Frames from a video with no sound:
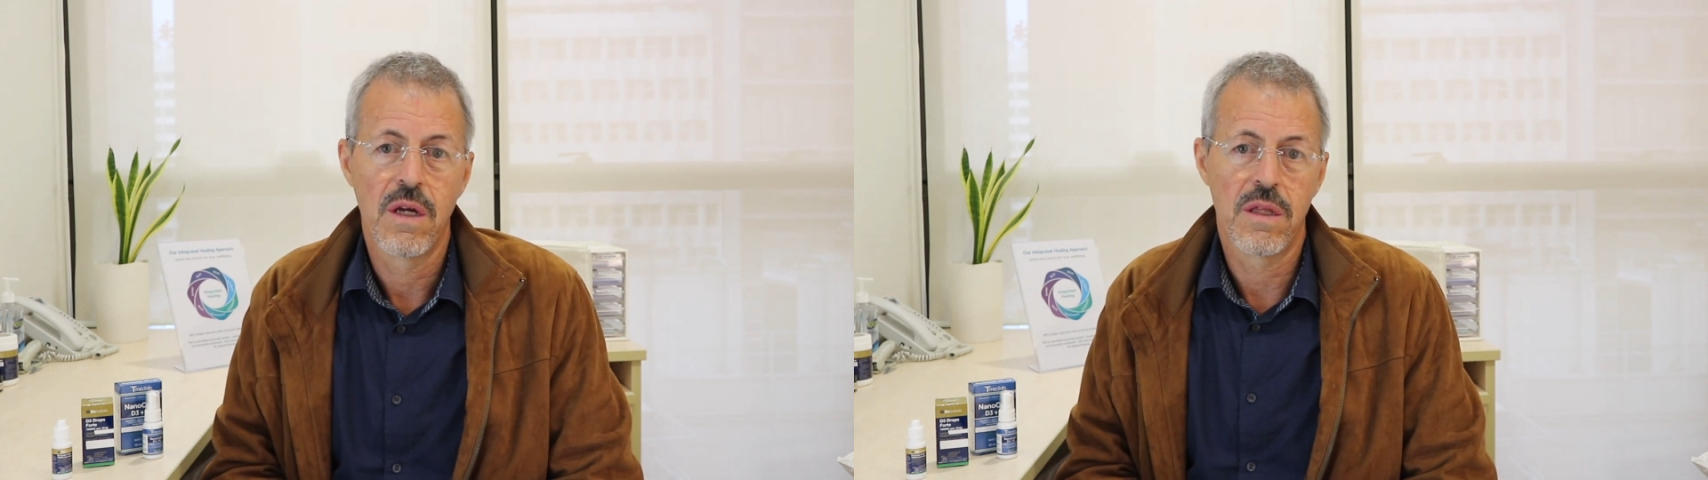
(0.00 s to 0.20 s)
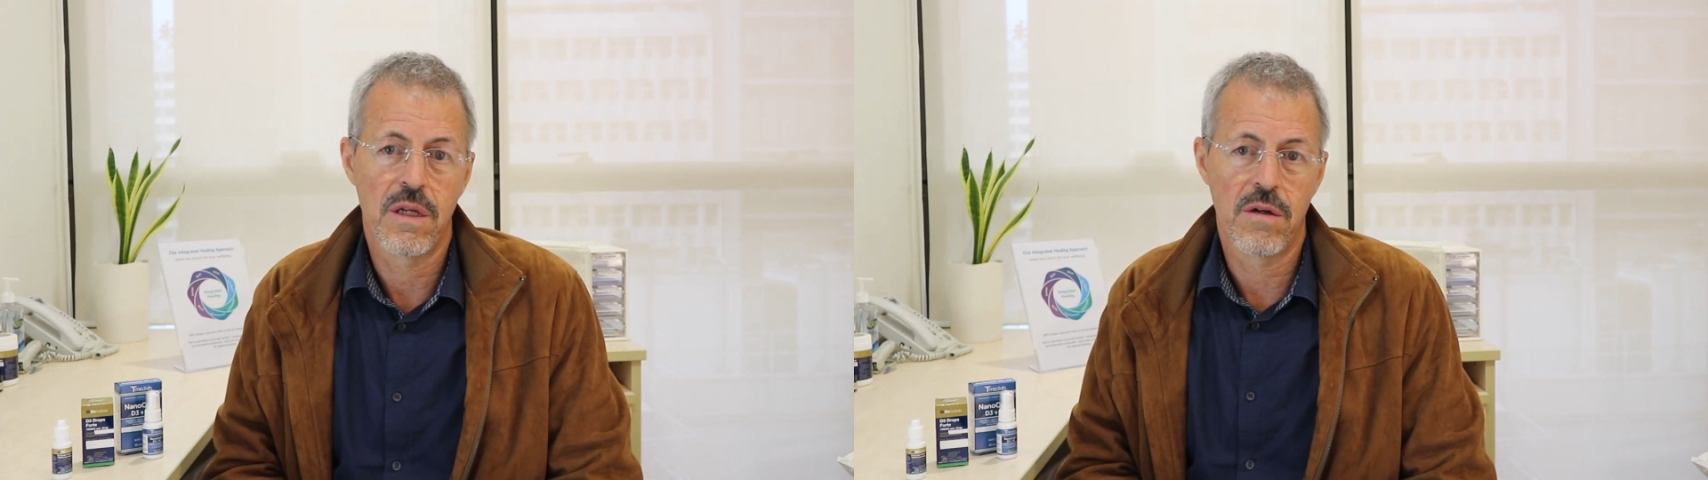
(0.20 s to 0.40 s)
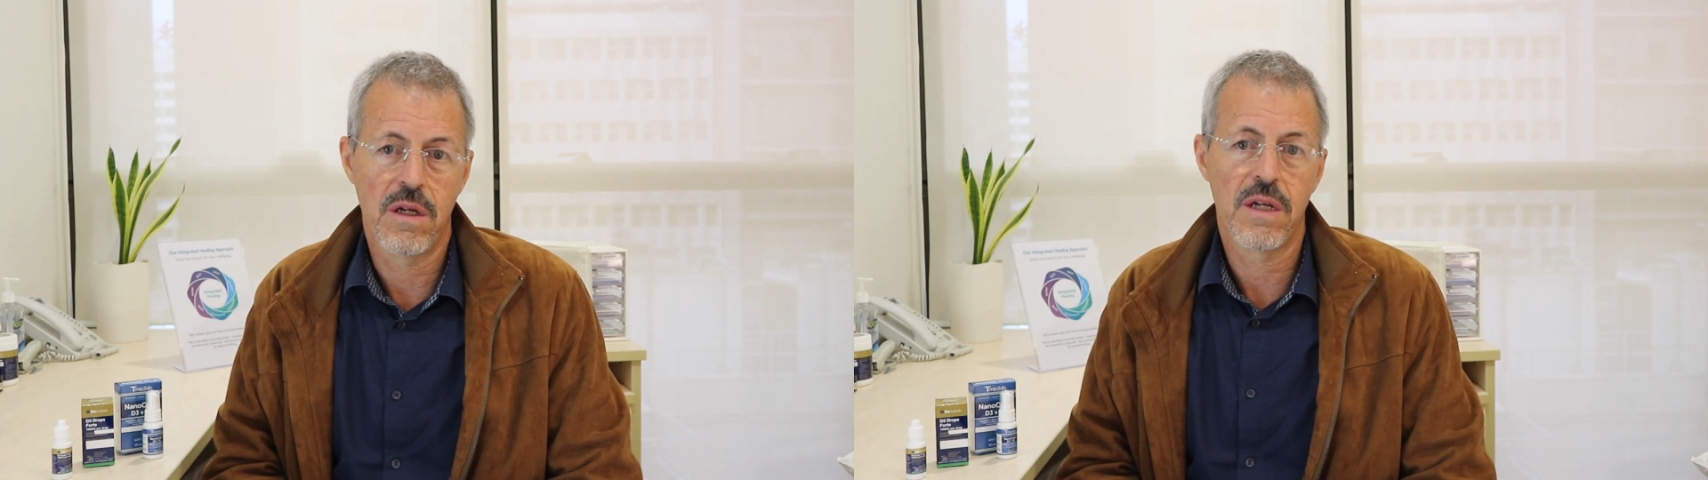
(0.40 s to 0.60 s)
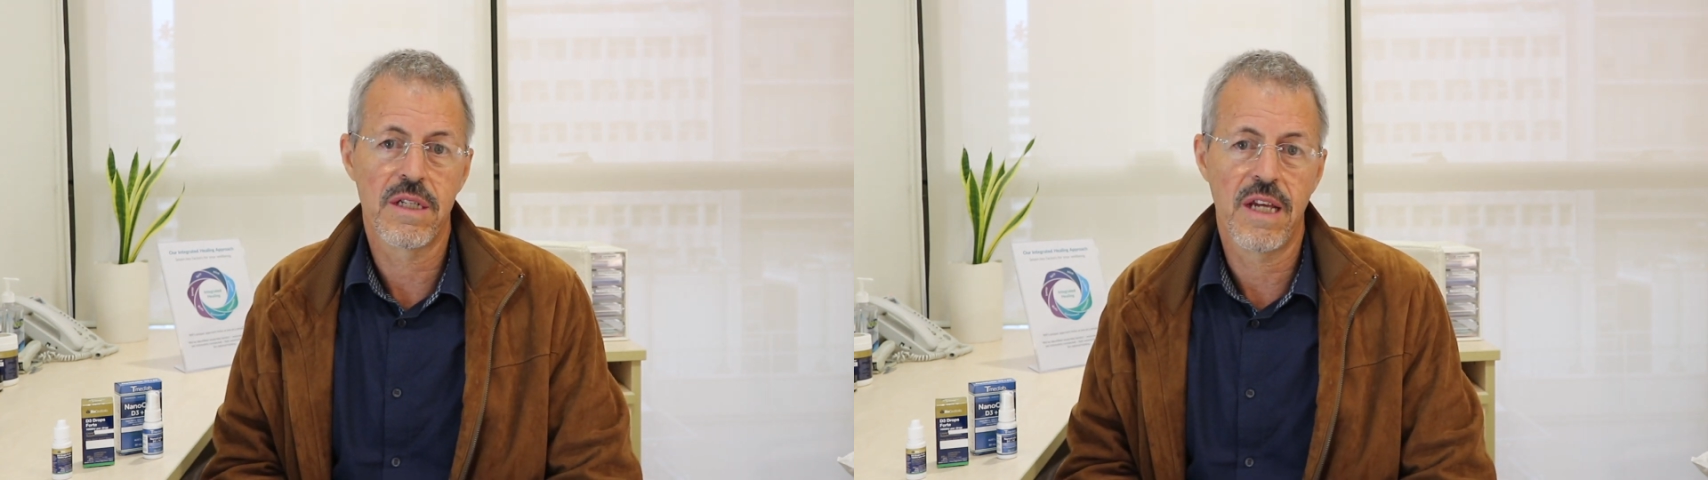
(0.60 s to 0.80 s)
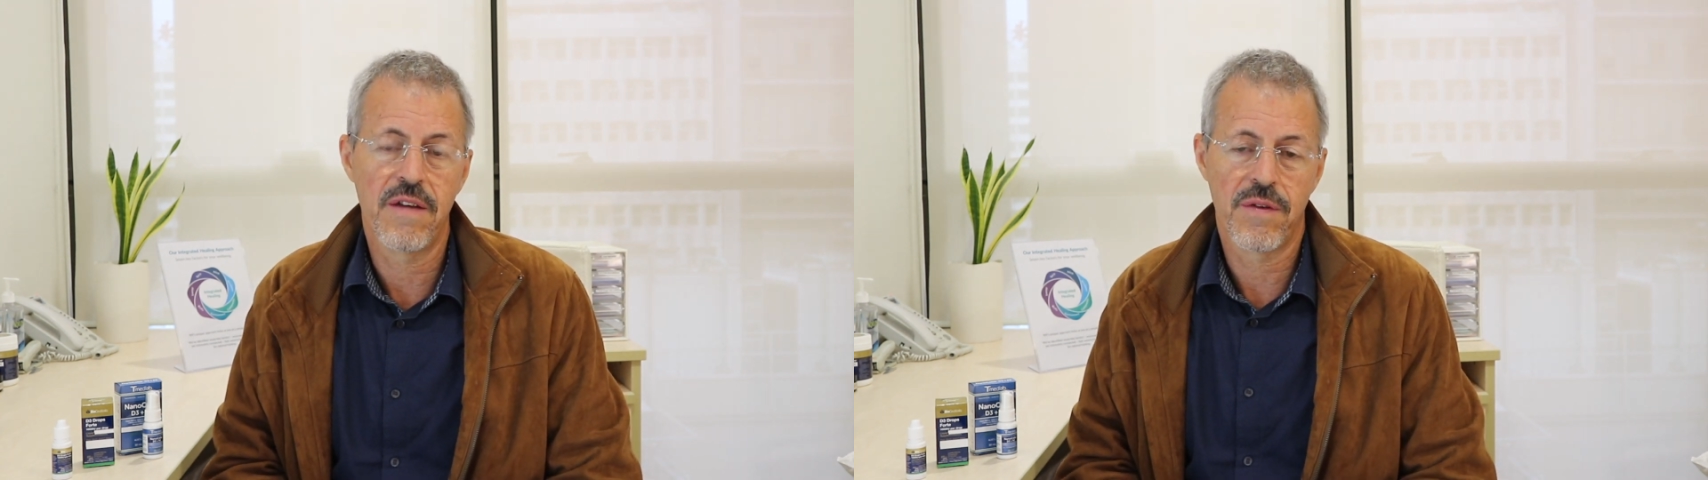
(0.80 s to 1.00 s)
that are a little
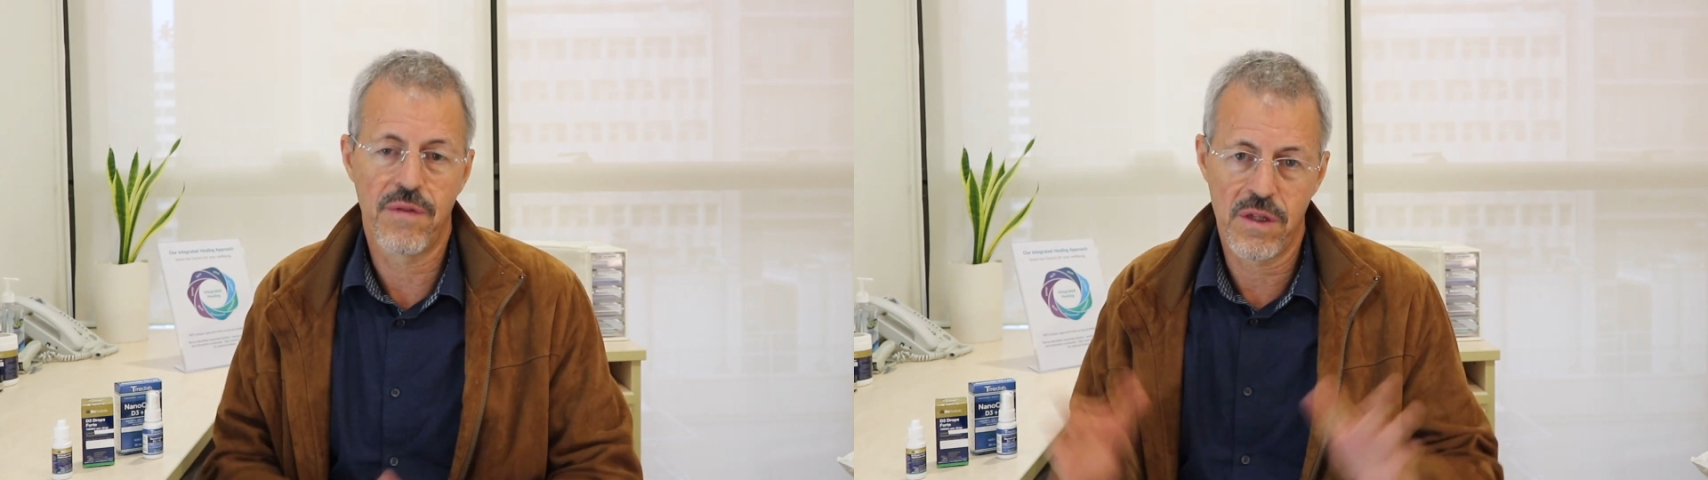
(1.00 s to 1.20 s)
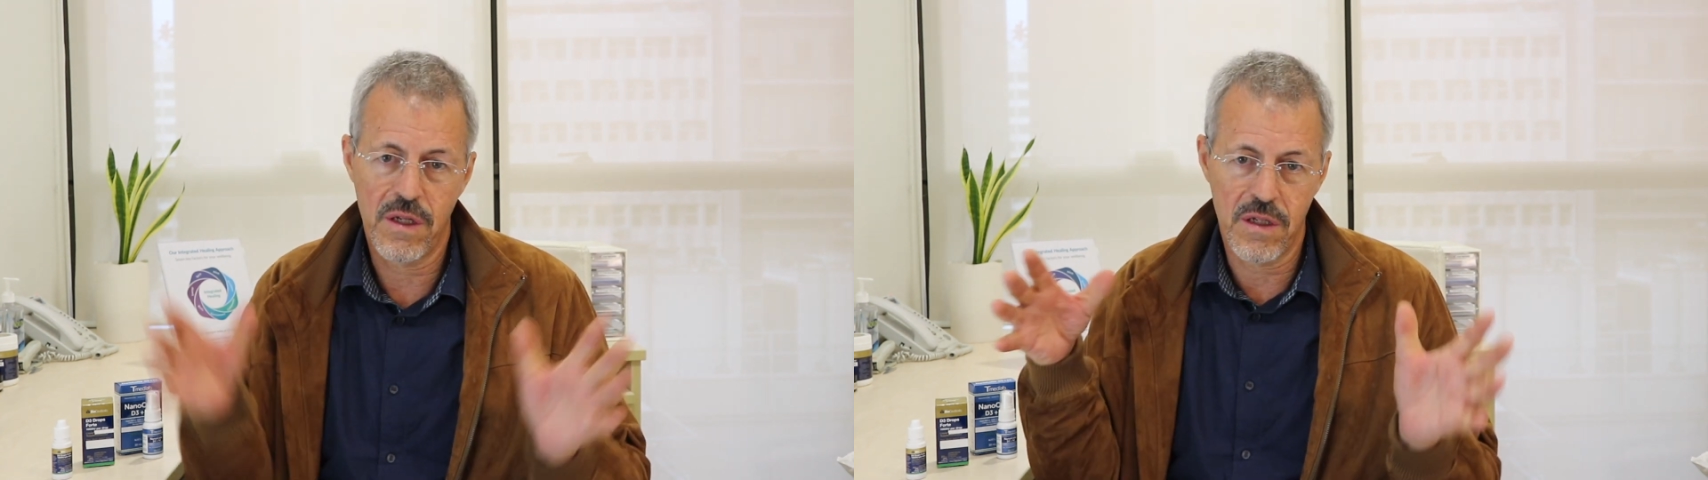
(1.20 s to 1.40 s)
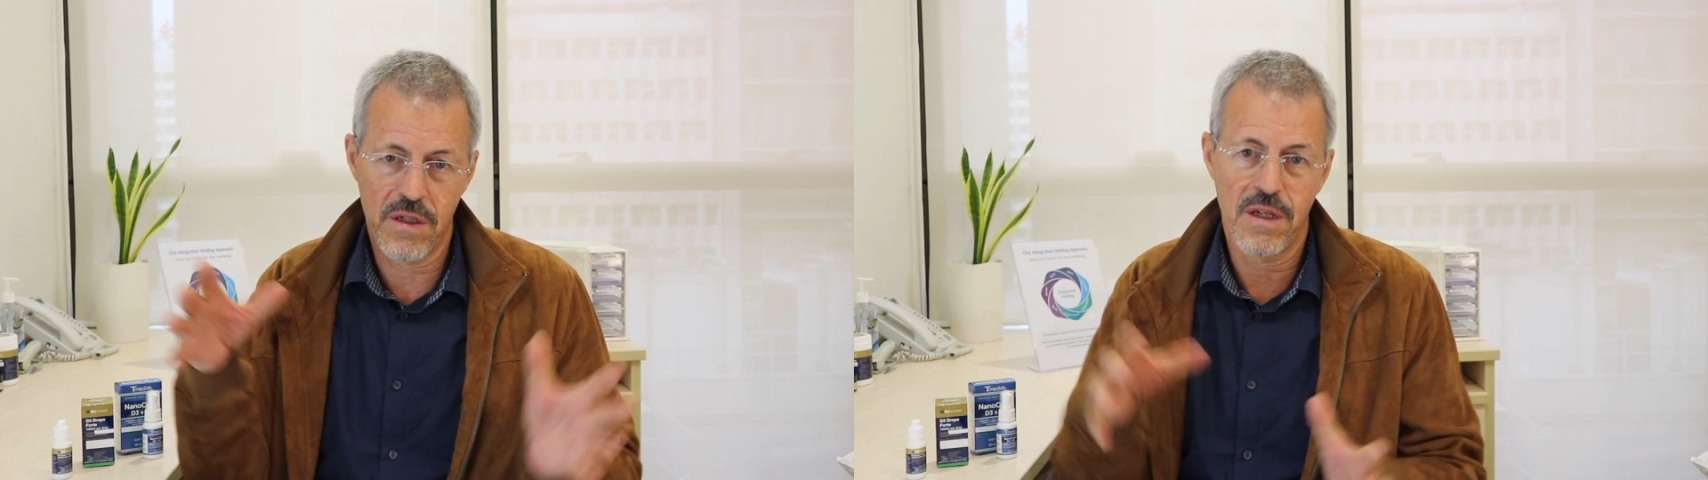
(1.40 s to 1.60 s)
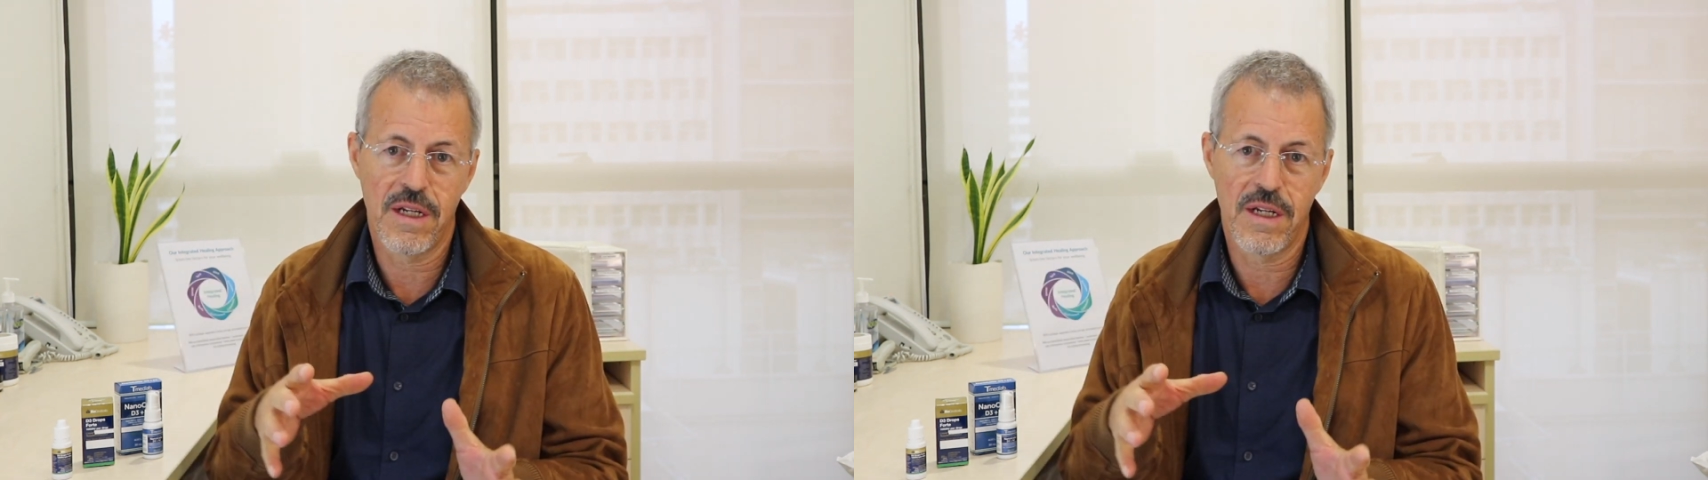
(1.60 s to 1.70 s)
safer for the